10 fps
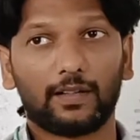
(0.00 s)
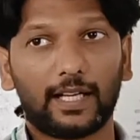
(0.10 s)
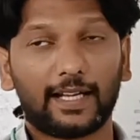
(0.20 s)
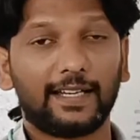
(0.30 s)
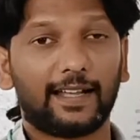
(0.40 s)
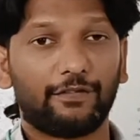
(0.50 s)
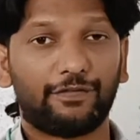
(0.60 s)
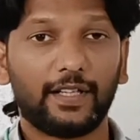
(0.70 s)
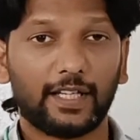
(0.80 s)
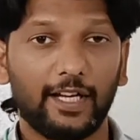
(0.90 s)
technical
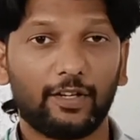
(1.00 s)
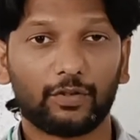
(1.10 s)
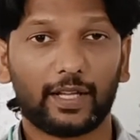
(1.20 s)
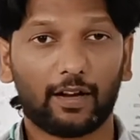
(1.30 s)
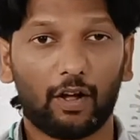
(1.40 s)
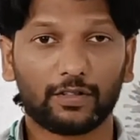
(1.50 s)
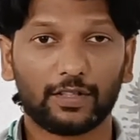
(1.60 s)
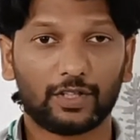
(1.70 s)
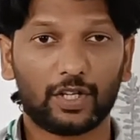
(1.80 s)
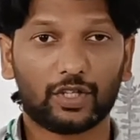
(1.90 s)
fit into their
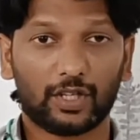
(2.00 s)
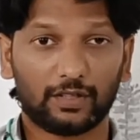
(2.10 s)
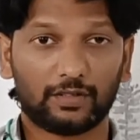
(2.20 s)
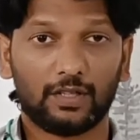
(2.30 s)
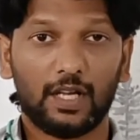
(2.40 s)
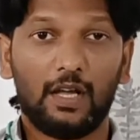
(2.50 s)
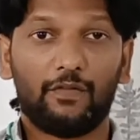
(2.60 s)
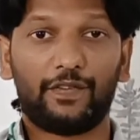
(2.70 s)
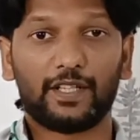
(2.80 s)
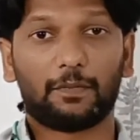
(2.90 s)
organization,
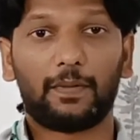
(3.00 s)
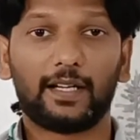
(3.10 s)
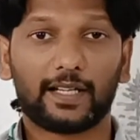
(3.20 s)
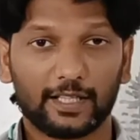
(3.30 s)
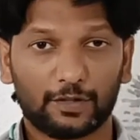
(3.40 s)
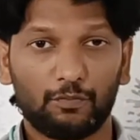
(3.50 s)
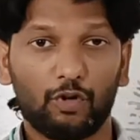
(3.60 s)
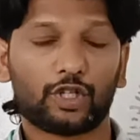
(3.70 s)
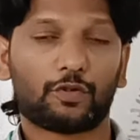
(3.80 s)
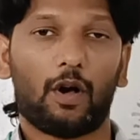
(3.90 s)
feasibilities,
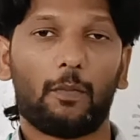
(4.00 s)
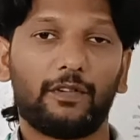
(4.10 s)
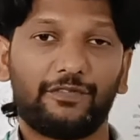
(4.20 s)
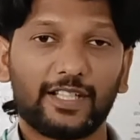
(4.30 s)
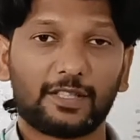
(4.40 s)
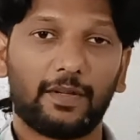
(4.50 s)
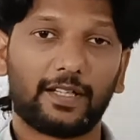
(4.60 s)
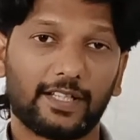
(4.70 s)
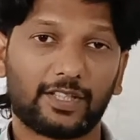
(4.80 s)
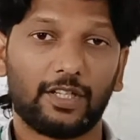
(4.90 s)
most probable
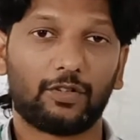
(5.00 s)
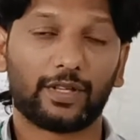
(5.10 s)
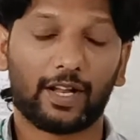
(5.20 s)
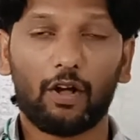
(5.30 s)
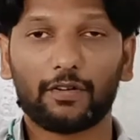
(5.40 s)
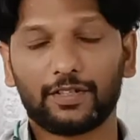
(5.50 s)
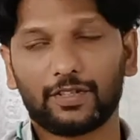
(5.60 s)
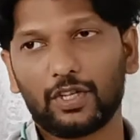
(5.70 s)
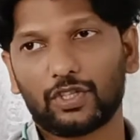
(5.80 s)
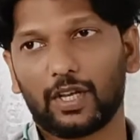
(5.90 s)
feasibilities into their
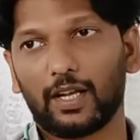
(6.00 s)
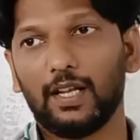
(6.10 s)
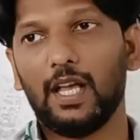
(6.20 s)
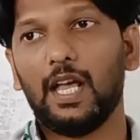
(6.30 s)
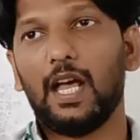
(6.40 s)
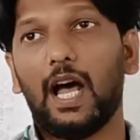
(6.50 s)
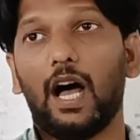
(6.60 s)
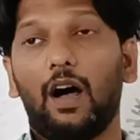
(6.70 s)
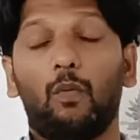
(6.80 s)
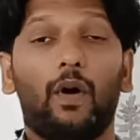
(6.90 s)
organization,
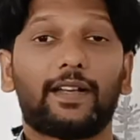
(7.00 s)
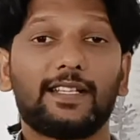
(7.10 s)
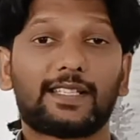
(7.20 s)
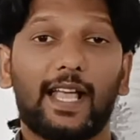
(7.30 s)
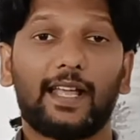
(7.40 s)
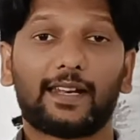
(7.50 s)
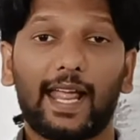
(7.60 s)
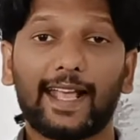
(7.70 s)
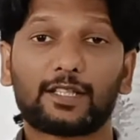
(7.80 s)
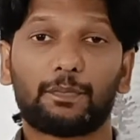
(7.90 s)
what is
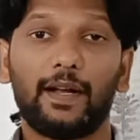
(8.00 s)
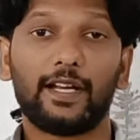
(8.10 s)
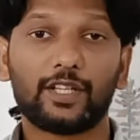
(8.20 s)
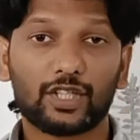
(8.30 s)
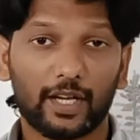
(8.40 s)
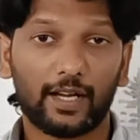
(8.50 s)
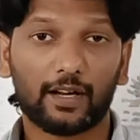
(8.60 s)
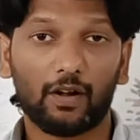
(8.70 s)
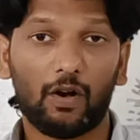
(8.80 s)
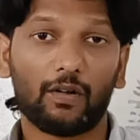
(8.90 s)
their
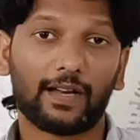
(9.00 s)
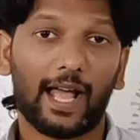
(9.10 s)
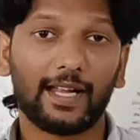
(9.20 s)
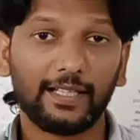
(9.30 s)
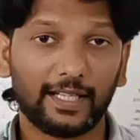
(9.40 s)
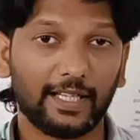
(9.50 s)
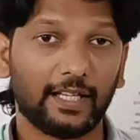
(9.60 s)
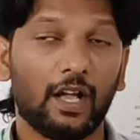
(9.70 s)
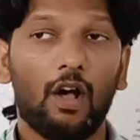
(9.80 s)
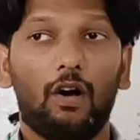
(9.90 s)
expenditure on
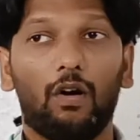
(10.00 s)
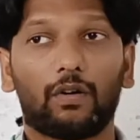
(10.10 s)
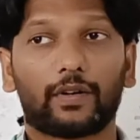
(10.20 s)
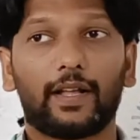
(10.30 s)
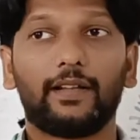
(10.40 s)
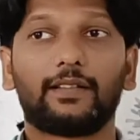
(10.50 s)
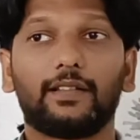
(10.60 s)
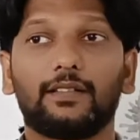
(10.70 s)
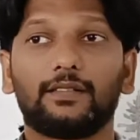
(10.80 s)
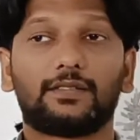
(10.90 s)
IT or
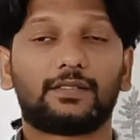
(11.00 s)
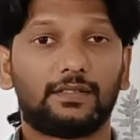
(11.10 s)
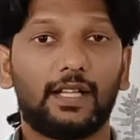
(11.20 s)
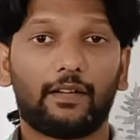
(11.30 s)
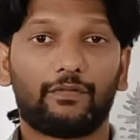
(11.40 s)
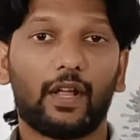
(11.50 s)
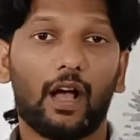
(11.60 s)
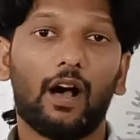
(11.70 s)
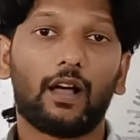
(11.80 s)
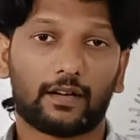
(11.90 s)
anything that we
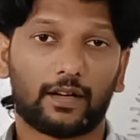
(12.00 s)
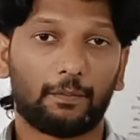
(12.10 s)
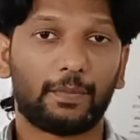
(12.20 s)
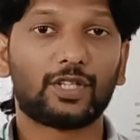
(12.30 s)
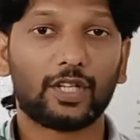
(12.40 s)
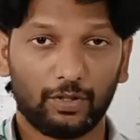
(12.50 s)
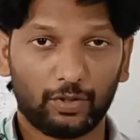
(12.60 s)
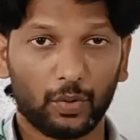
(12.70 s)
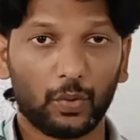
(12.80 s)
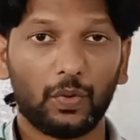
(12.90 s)
are pitching
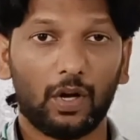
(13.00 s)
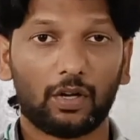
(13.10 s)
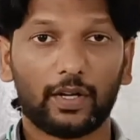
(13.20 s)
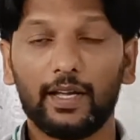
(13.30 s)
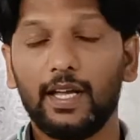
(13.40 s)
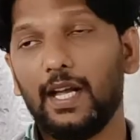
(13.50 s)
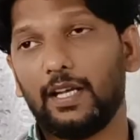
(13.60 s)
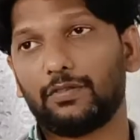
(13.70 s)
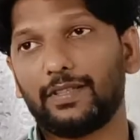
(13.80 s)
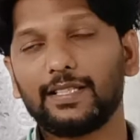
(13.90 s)
to. Okay,
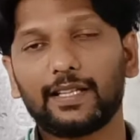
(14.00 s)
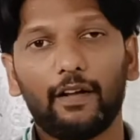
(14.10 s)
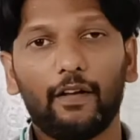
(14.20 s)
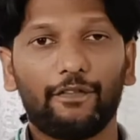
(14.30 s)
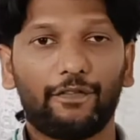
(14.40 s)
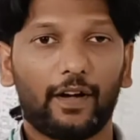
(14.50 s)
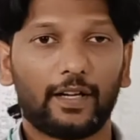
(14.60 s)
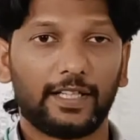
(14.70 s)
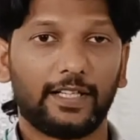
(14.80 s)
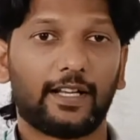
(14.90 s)
so these kind of
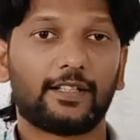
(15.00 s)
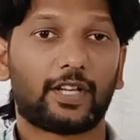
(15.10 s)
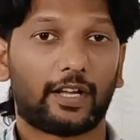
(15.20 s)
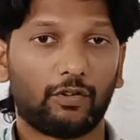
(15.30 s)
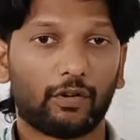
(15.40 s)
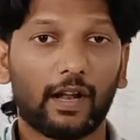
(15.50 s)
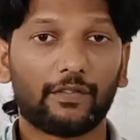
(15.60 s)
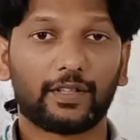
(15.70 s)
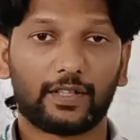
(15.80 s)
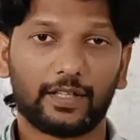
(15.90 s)
details,
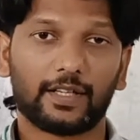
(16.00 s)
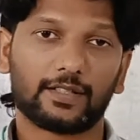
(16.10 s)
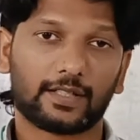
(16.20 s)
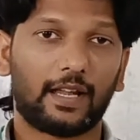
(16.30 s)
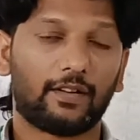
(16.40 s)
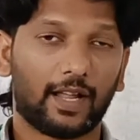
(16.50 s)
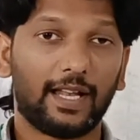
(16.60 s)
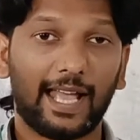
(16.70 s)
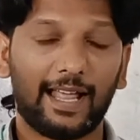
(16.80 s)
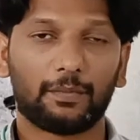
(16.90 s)
technographic details, can
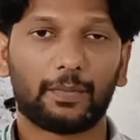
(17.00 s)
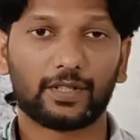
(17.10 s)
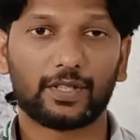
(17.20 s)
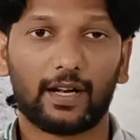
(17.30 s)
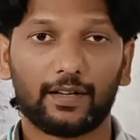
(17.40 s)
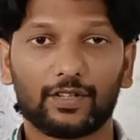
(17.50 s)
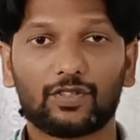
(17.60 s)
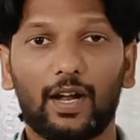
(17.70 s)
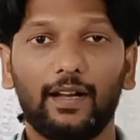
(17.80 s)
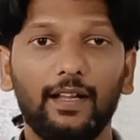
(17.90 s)
really help us in
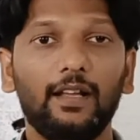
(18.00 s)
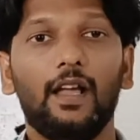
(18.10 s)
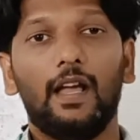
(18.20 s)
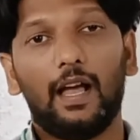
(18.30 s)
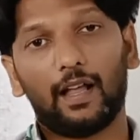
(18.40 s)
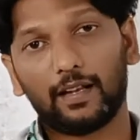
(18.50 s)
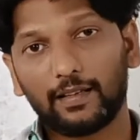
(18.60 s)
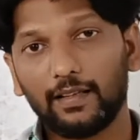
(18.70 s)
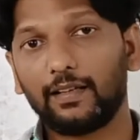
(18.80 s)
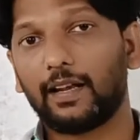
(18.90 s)
understanding a
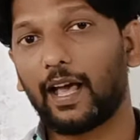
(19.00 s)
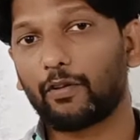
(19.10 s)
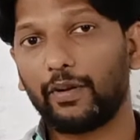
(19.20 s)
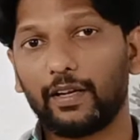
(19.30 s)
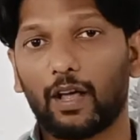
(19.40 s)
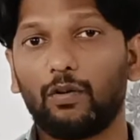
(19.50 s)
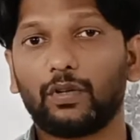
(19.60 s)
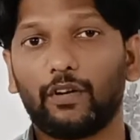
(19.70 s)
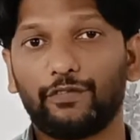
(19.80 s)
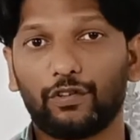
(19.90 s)
little, narrowing
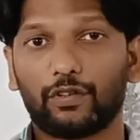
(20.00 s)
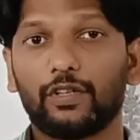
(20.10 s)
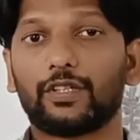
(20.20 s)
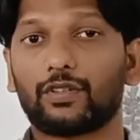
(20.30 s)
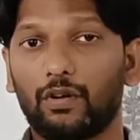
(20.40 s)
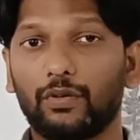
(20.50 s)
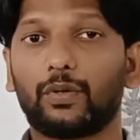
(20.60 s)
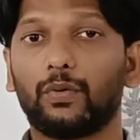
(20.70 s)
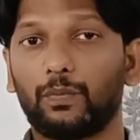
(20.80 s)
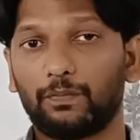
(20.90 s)
down our focus
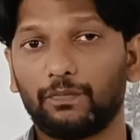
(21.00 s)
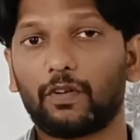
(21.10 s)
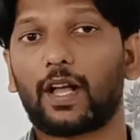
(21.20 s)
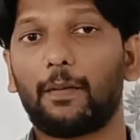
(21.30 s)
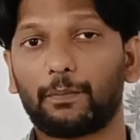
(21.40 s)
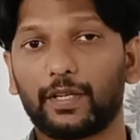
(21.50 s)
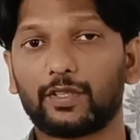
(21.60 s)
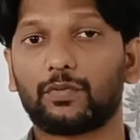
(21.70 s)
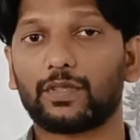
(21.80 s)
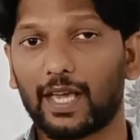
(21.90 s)
onto
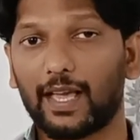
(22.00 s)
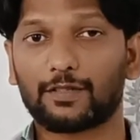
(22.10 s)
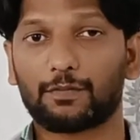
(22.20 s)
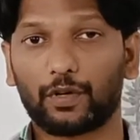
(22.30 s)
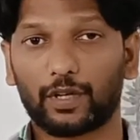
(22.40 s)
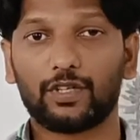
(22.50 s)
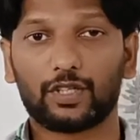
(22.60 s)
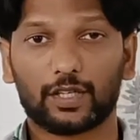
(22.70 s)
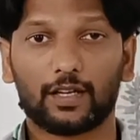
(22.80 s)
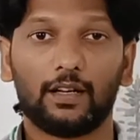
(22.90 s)
companies which has
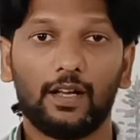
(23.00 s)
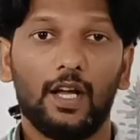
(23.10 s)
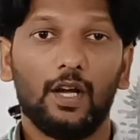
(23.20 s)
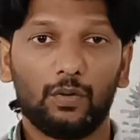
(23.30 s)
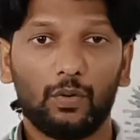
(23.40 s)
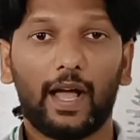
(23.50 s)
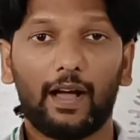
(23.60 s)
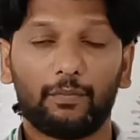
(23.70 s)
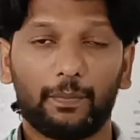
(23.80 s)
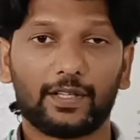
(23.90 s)
potential, who
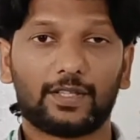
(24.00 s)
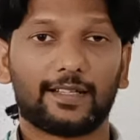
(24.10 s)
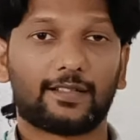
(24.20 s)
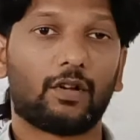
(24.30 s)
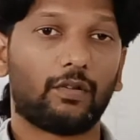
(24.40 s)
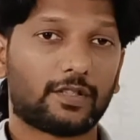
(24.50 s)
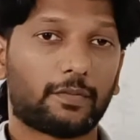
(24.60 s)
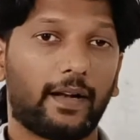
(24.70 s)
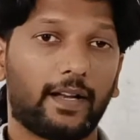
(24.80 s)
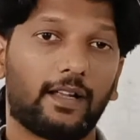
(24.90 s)
have budgets on
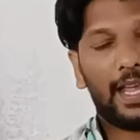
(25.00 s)
spending.